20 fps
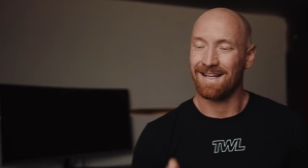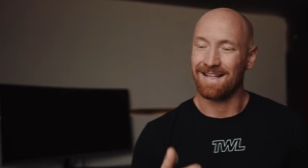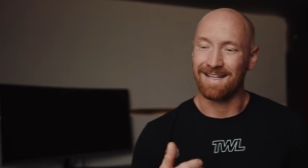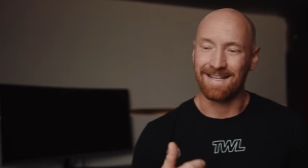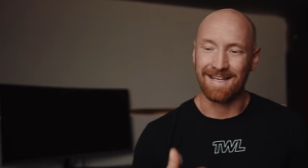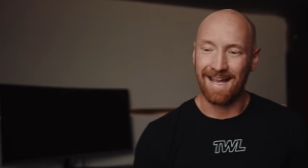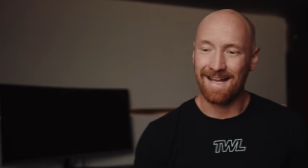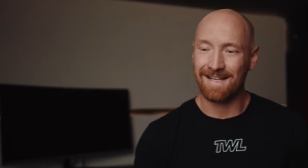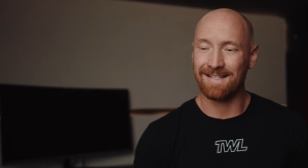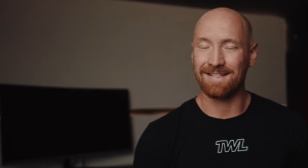
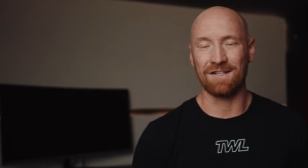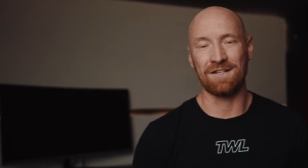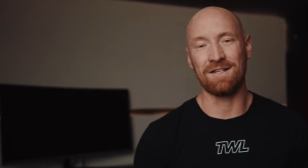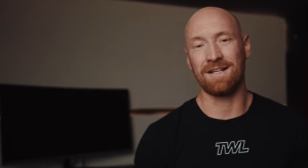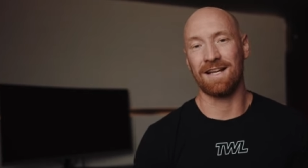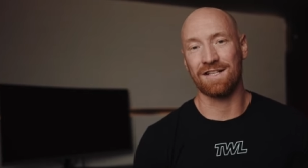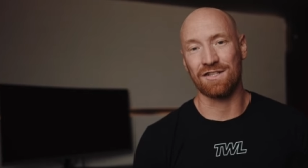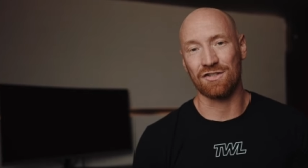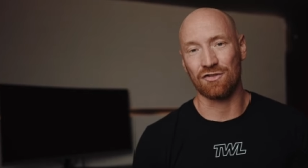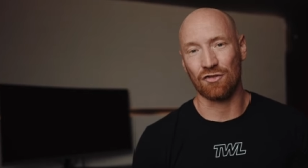Yes, you can
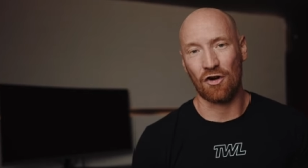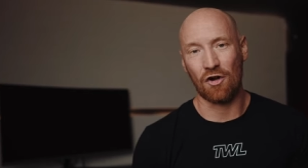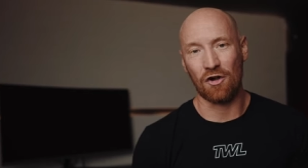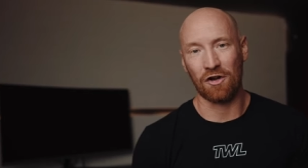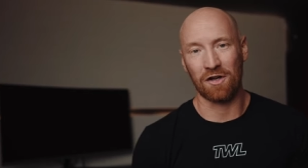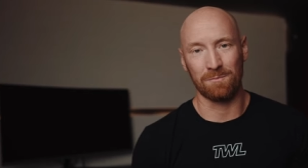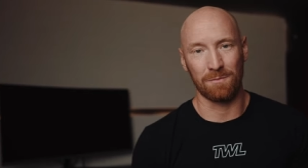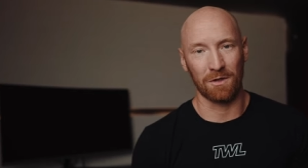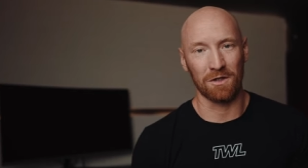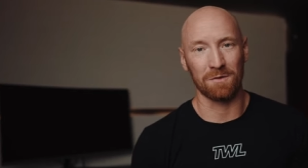get strong
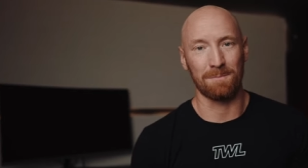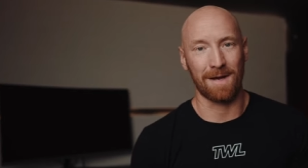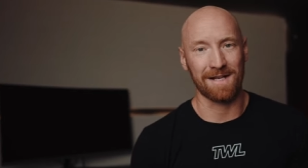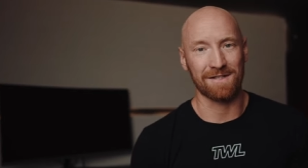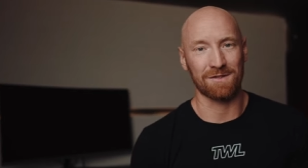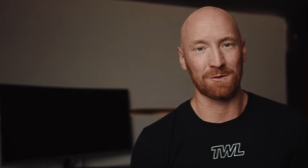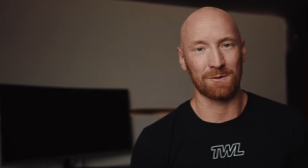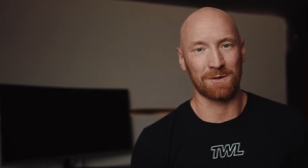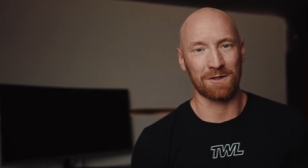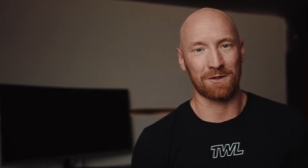and build
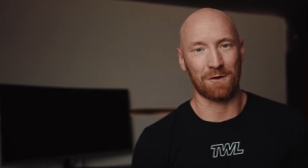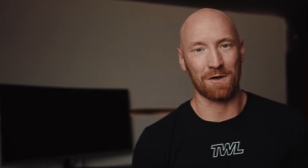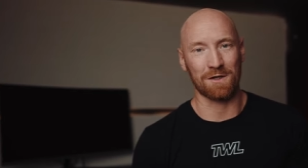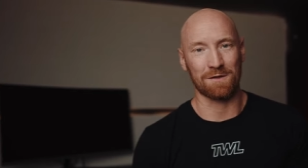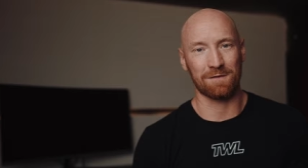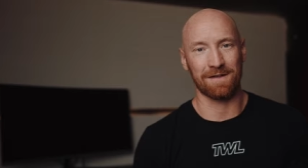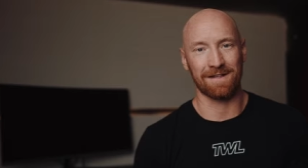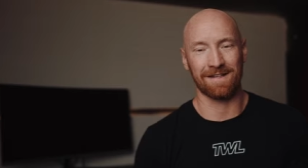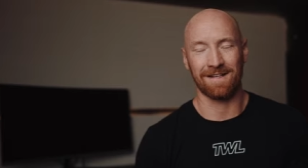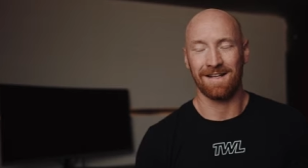muscle doing
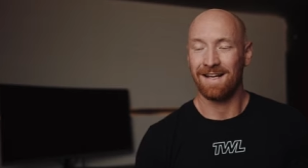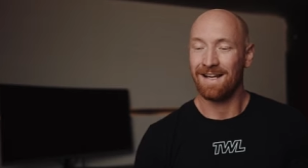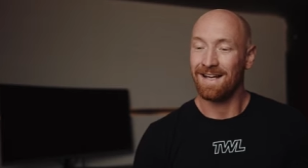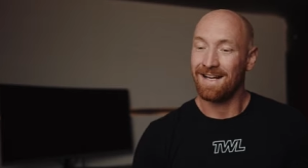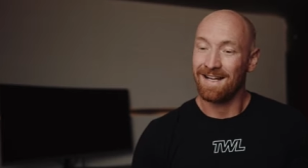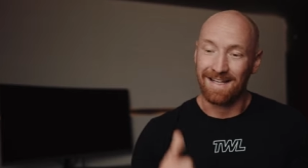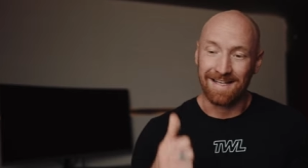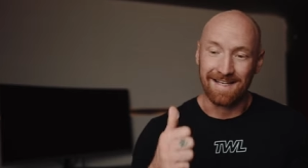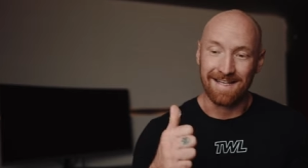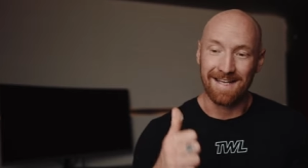CrossFit.
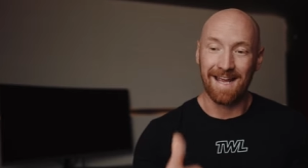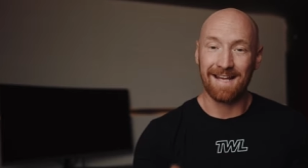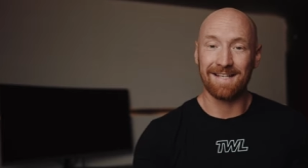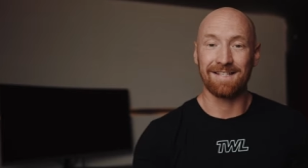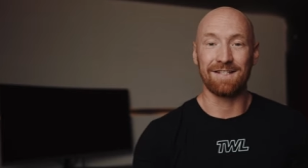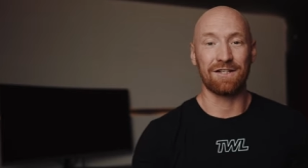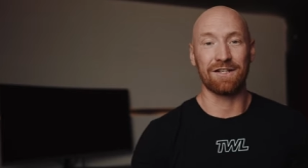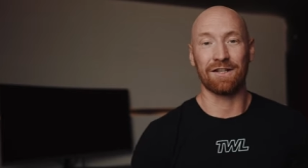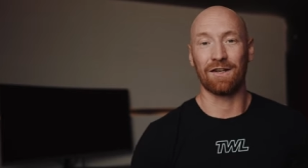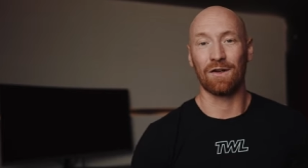
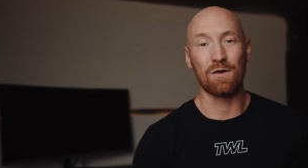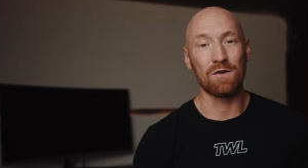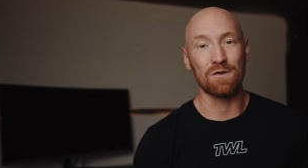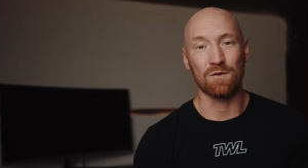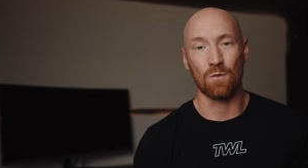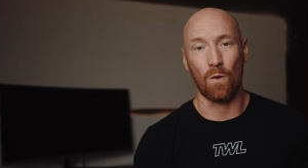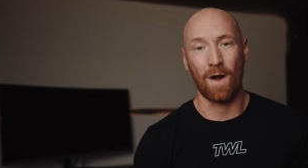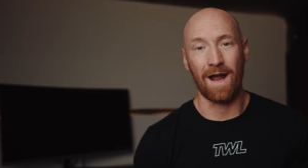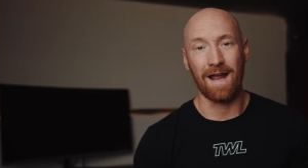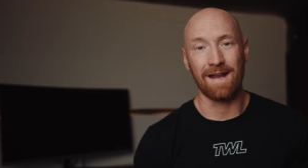Yes, you can lose
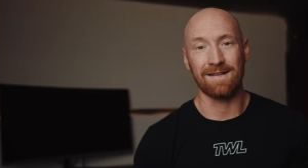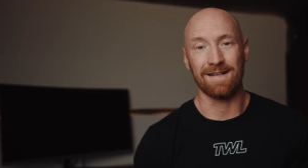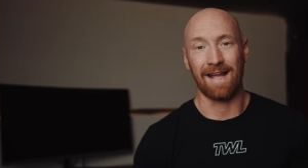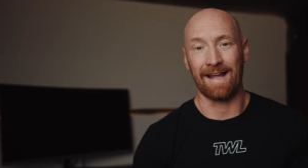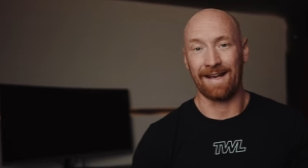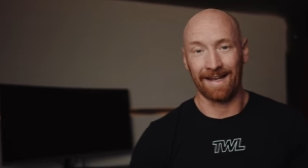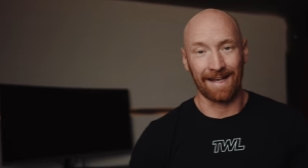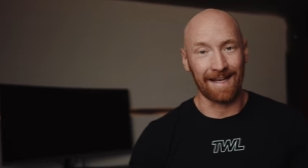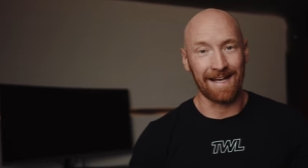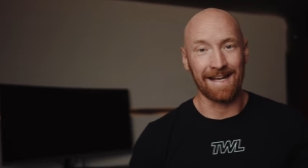weight
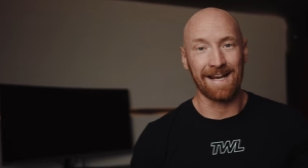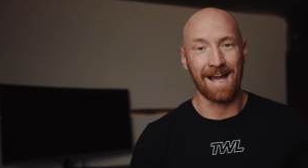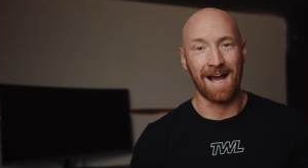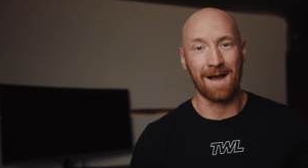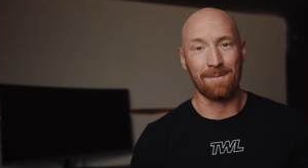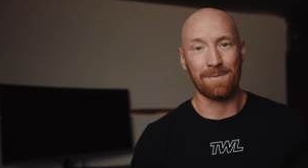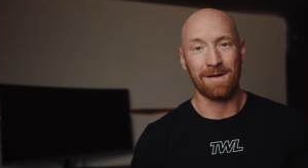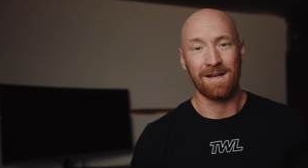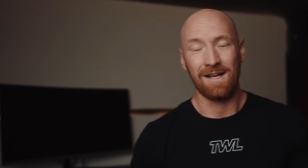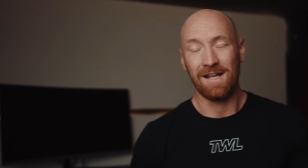and lean
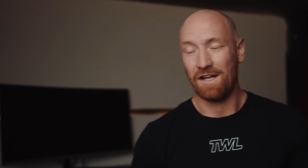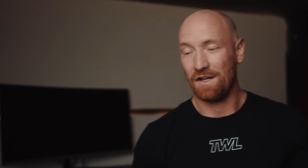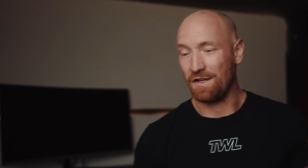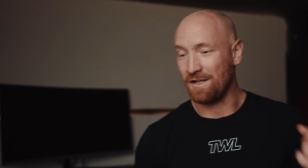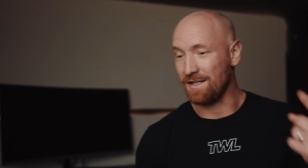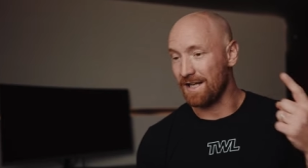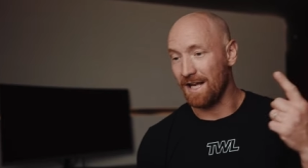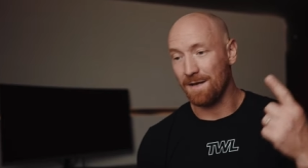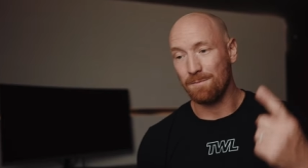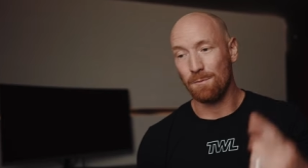up. You
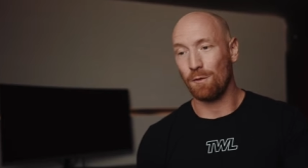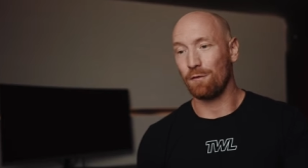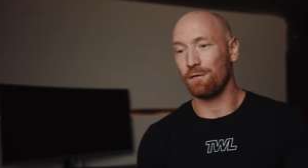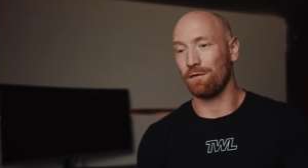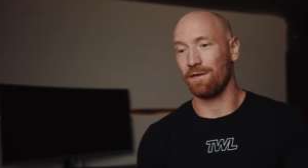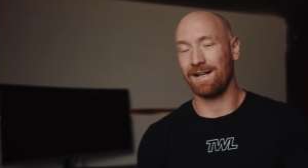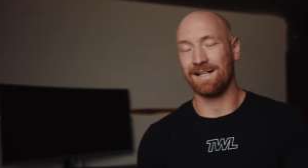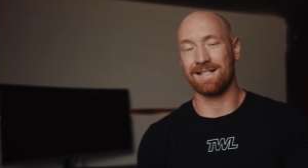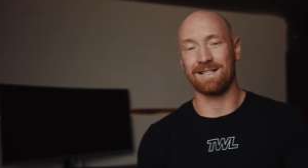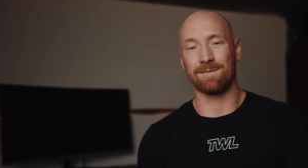can get more
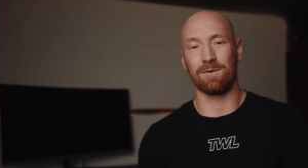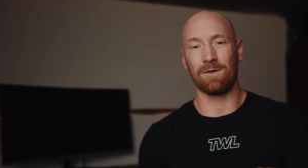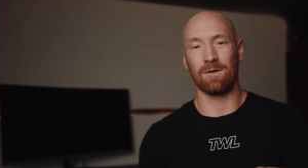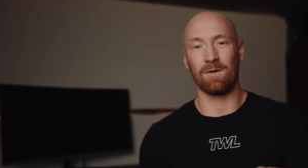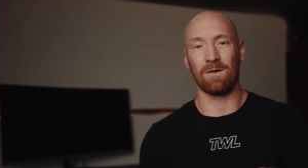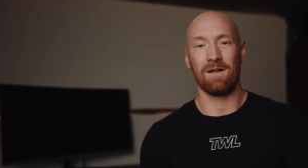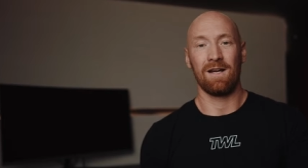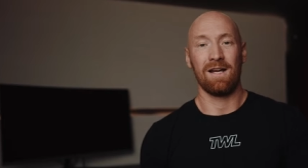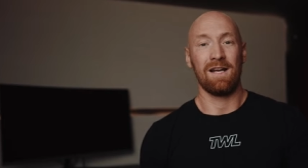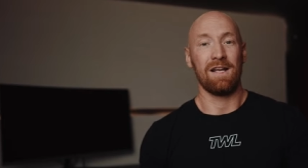
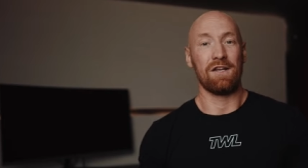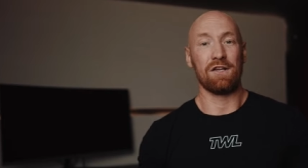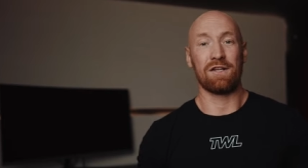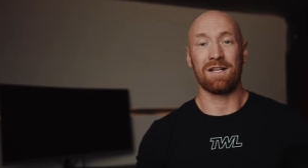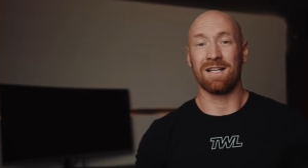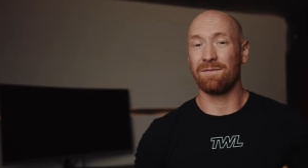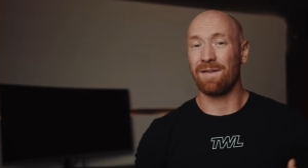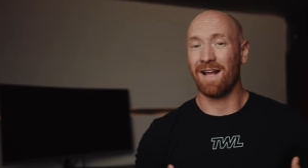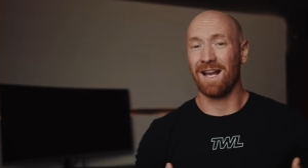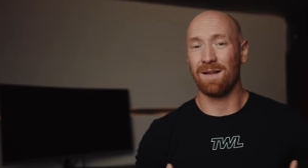flexible. You
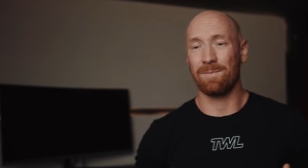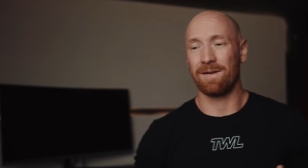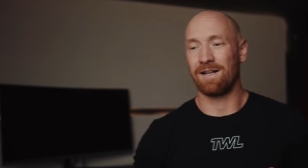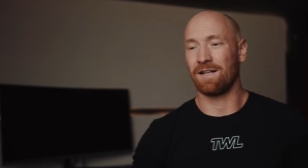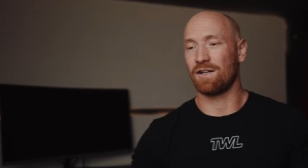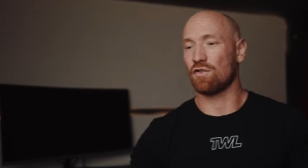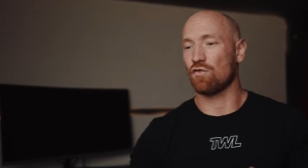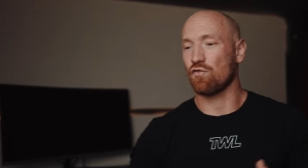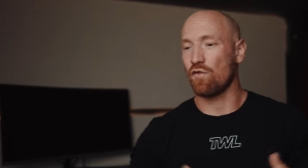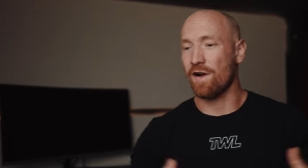can develop an
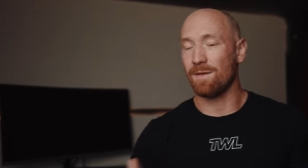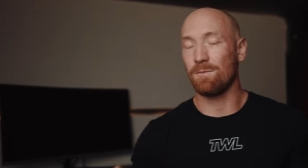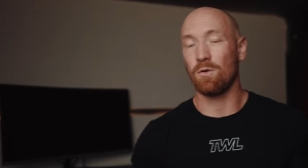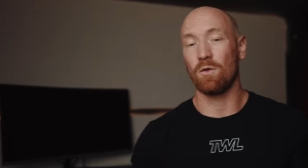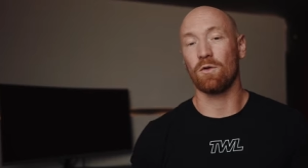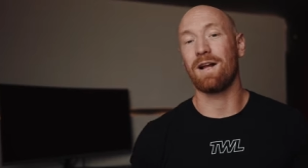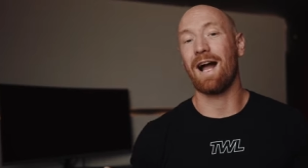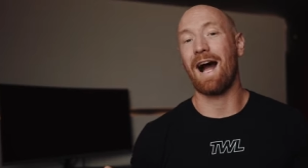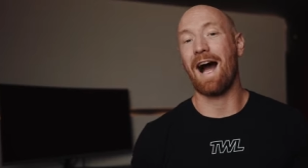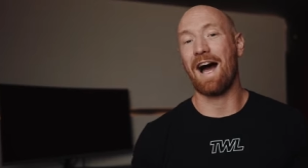
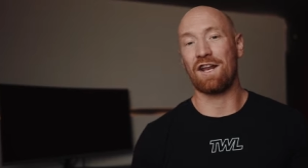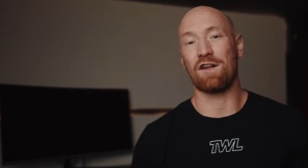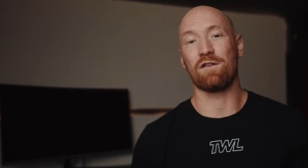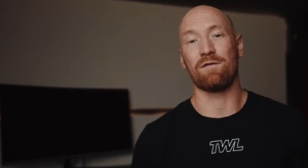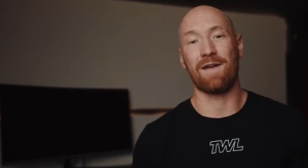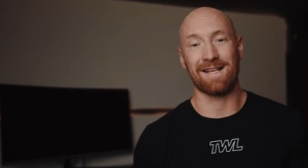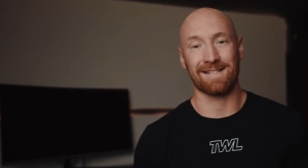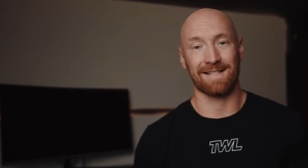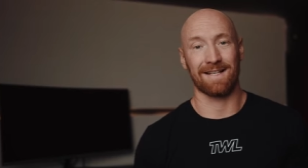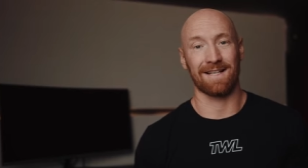incredible
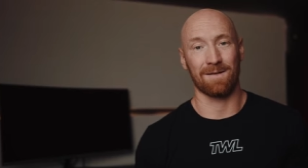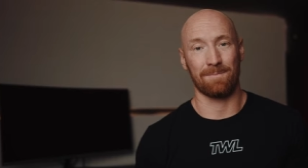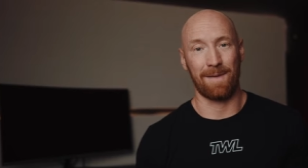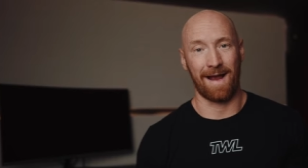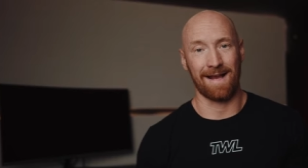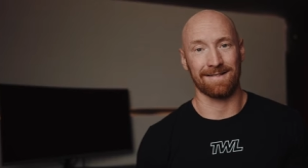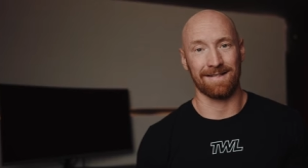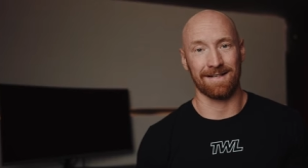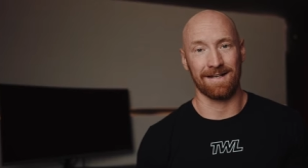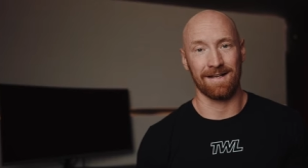cardiovascular
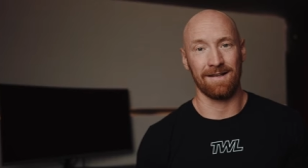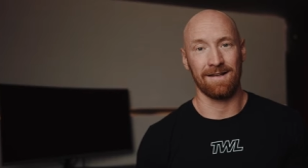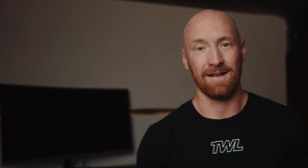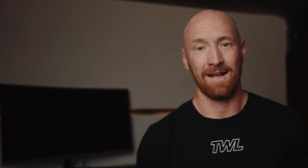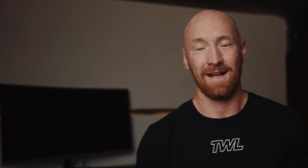capacity.